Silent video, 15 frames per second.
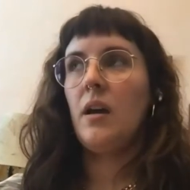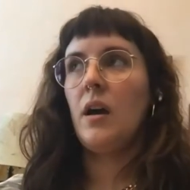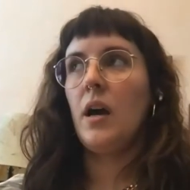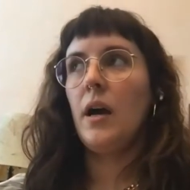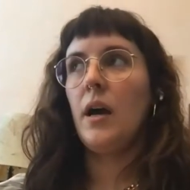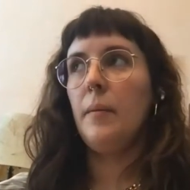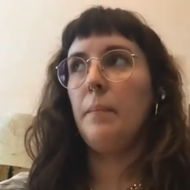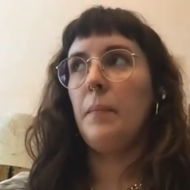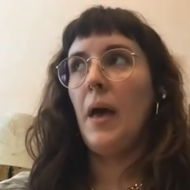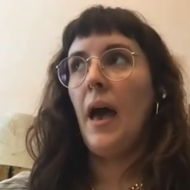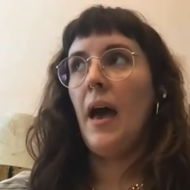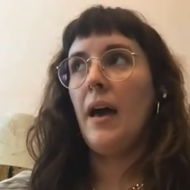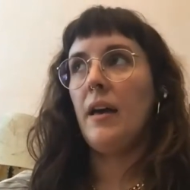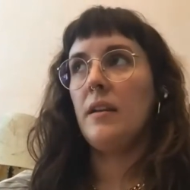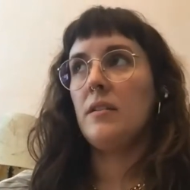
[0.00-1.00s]

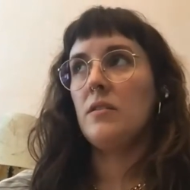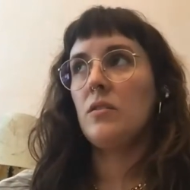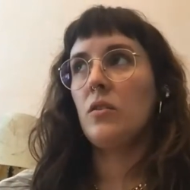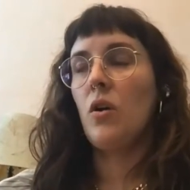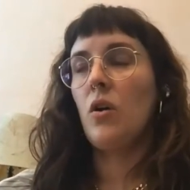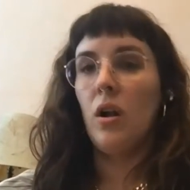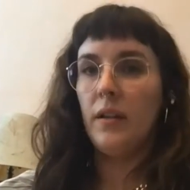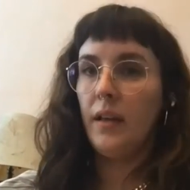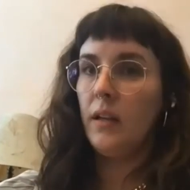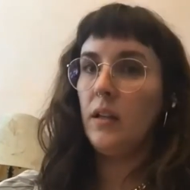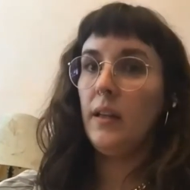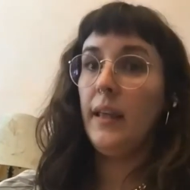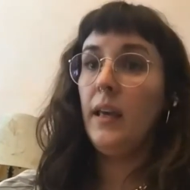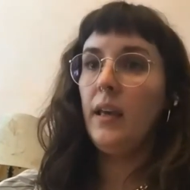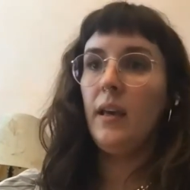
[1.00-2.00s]
and called
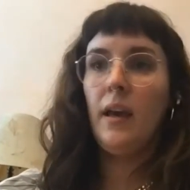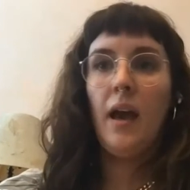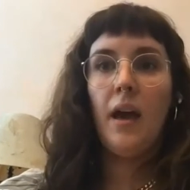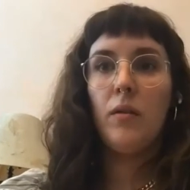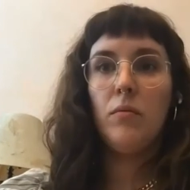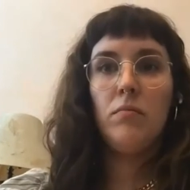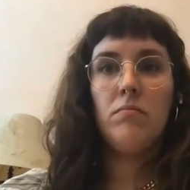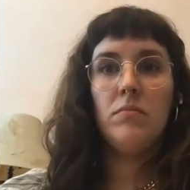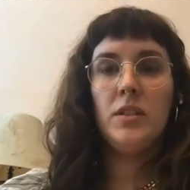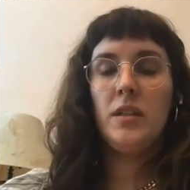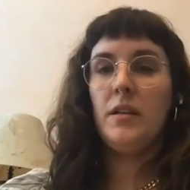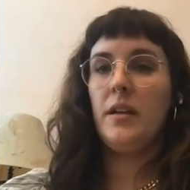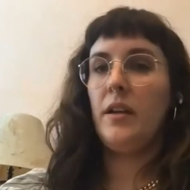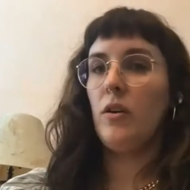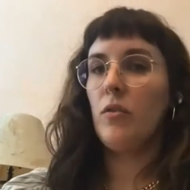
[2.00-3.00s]
Annalie and did
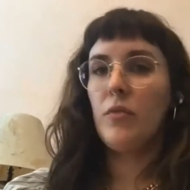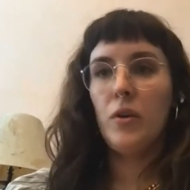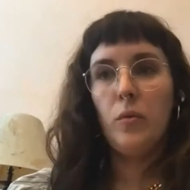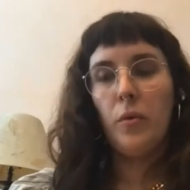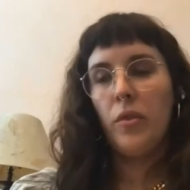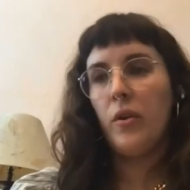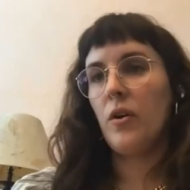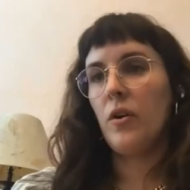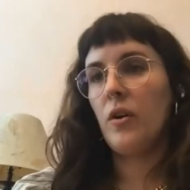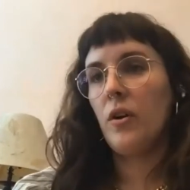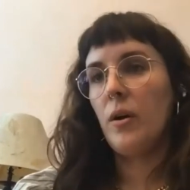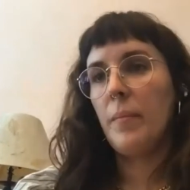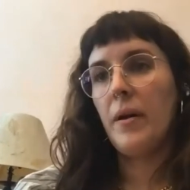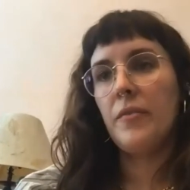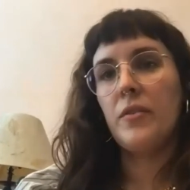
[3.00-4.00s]
an interview with her
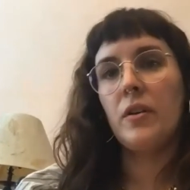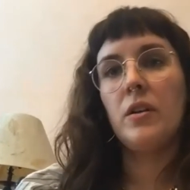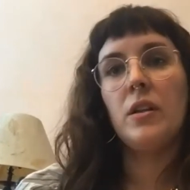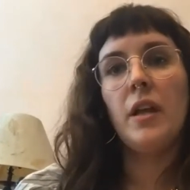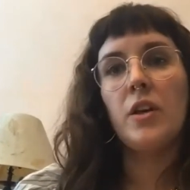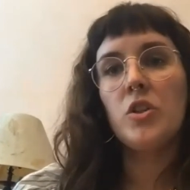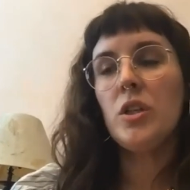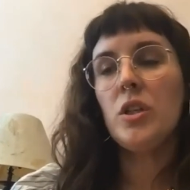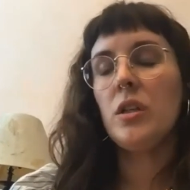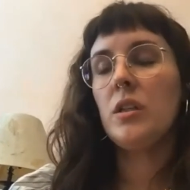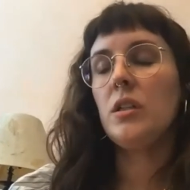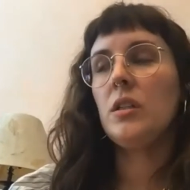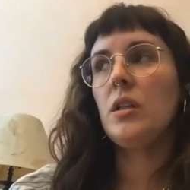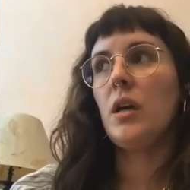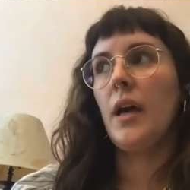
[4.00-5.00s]
about the collection,